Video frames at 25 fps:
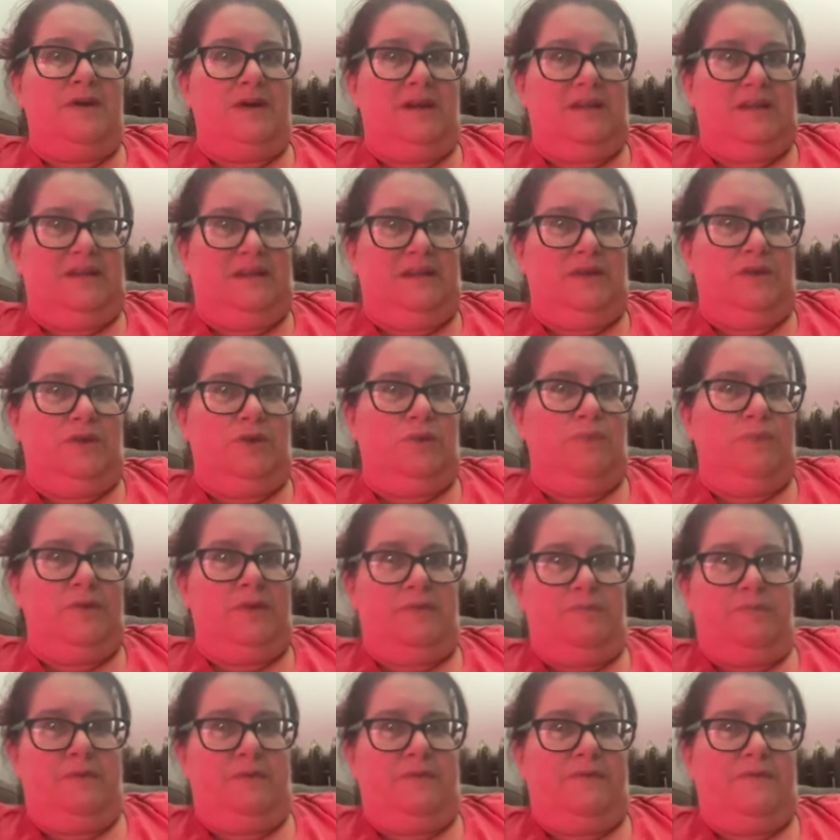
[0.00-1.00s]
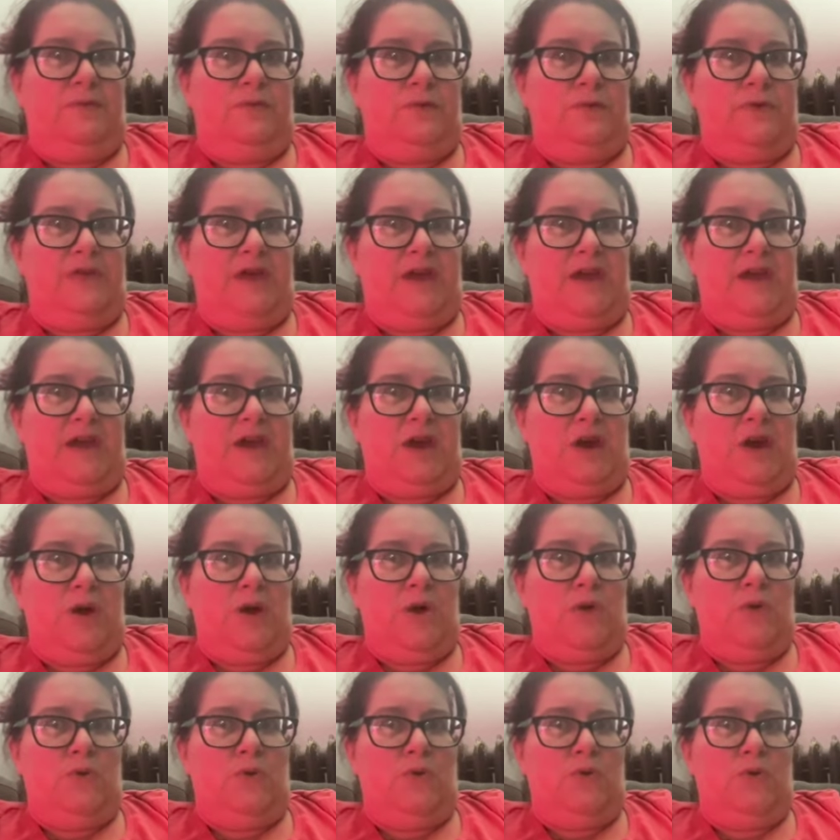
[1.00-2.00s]
a little bit before they
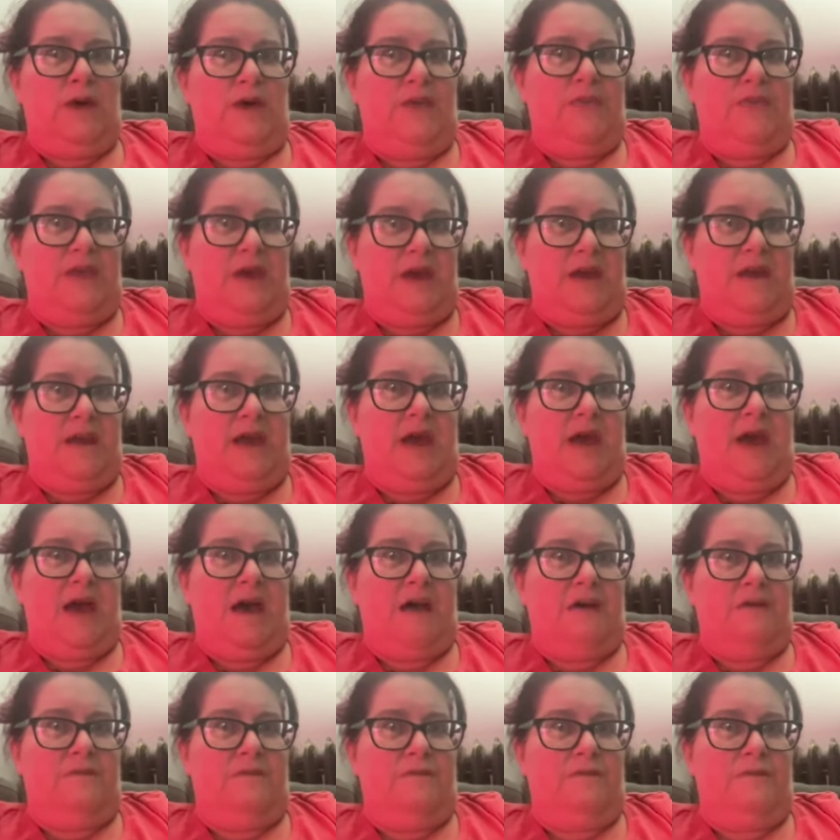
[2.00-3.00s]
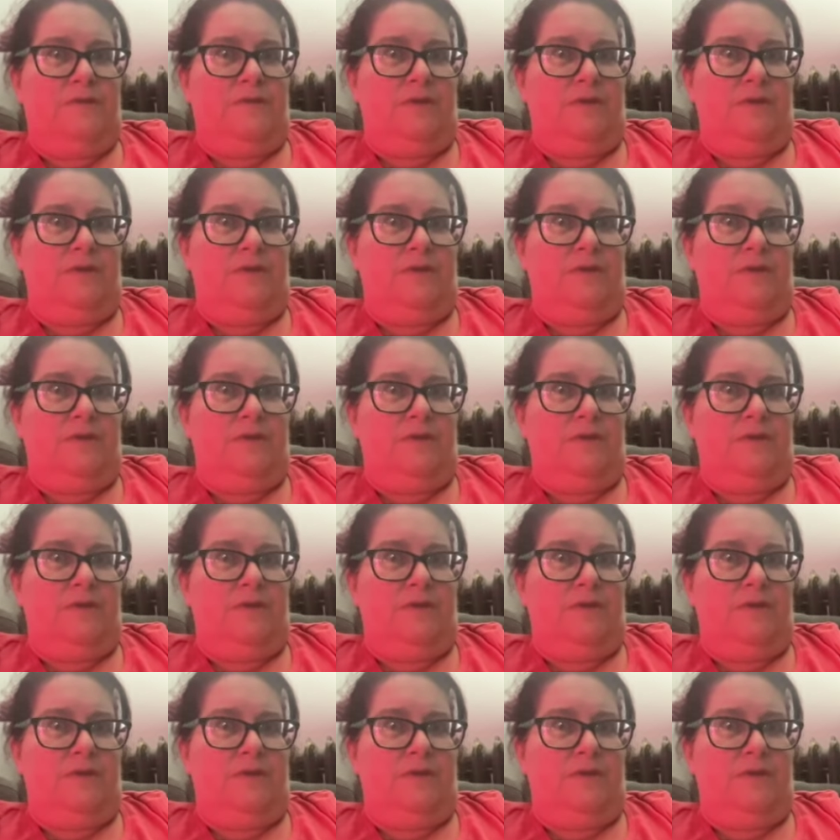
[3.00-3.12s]
go and then have